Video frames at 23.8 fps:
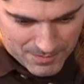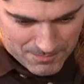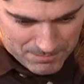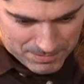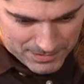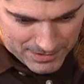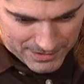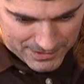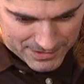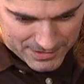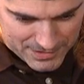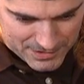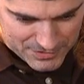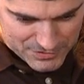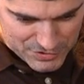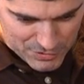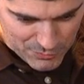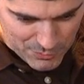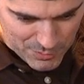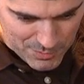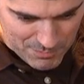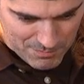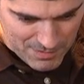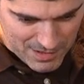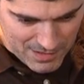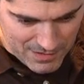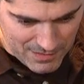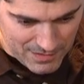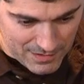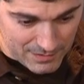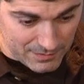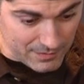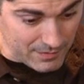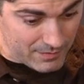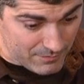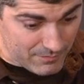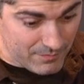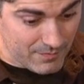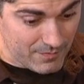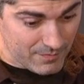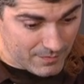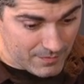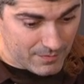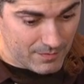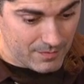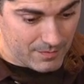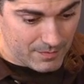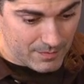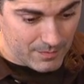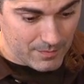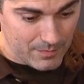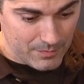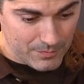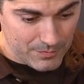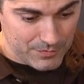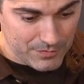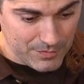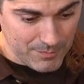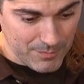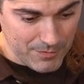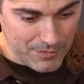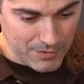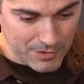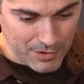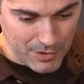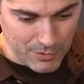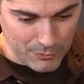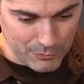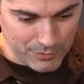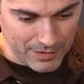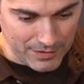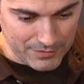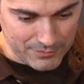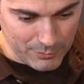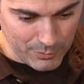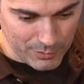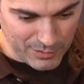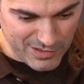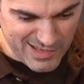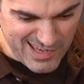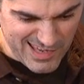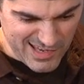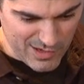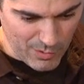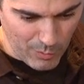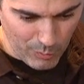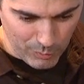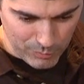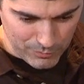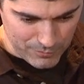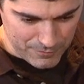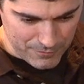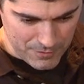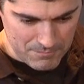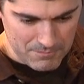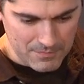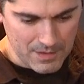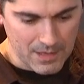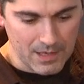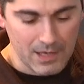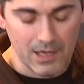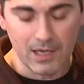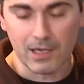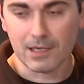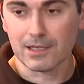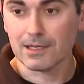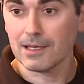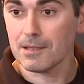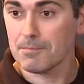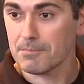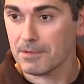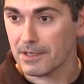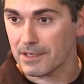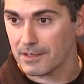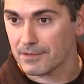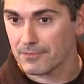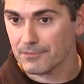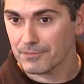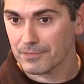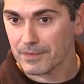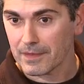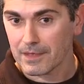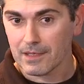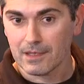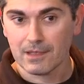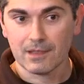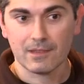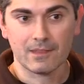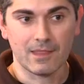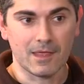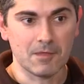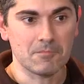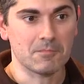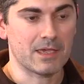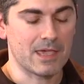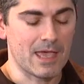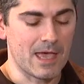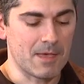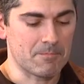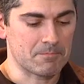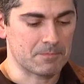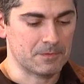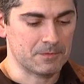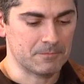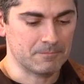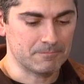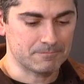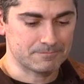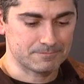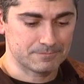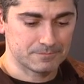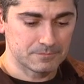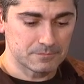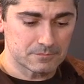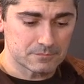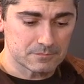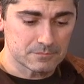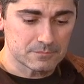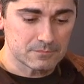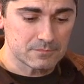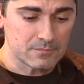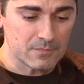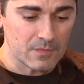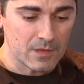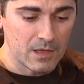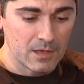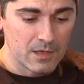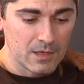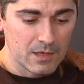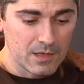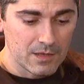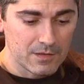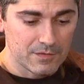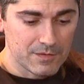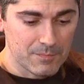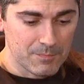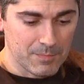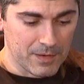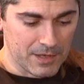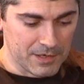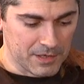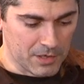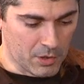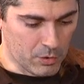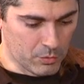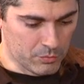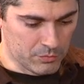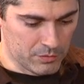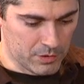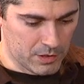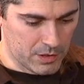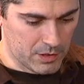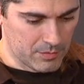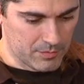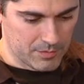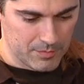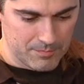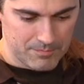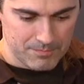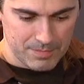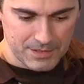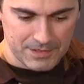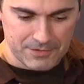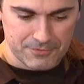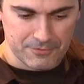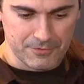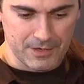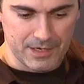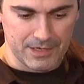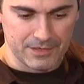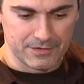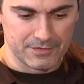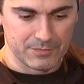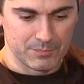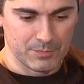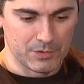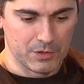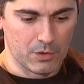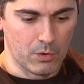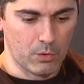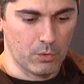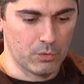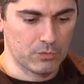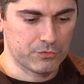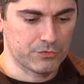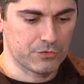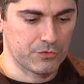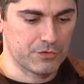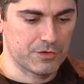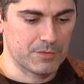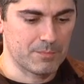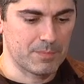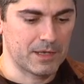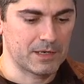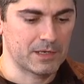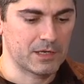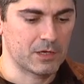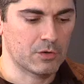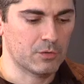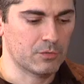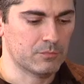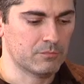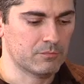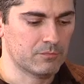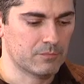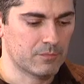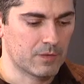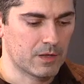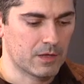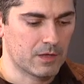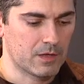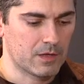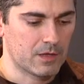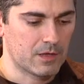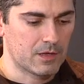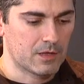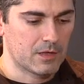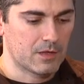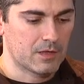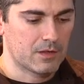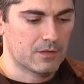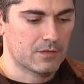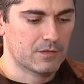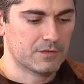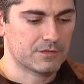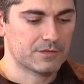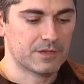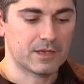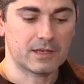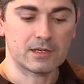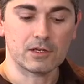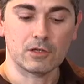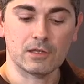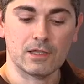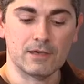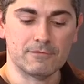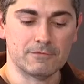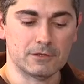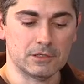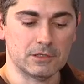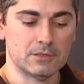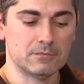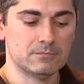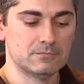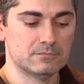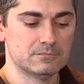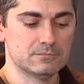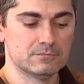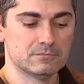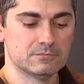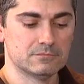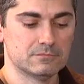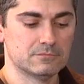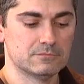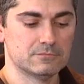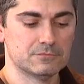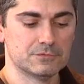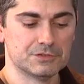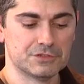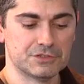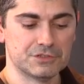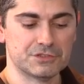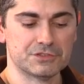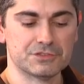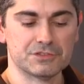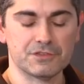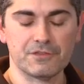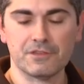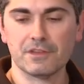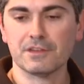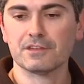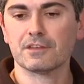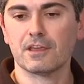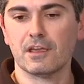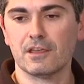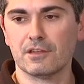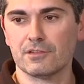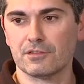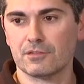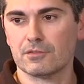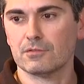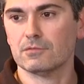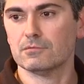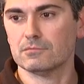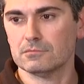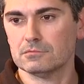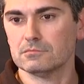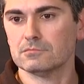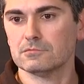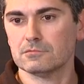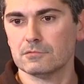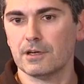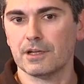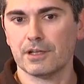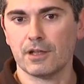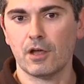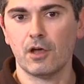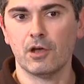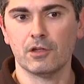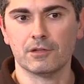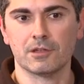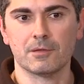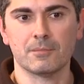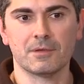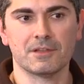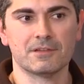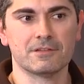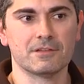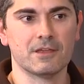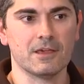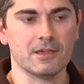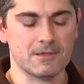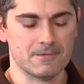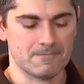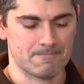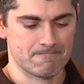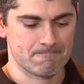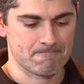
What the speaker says: the plugin is showing me that some of the codecs, well here all of them, are clipping. That may happen depending on bit rates, but also depending on the signal level, which is in this case quite hot, I must say.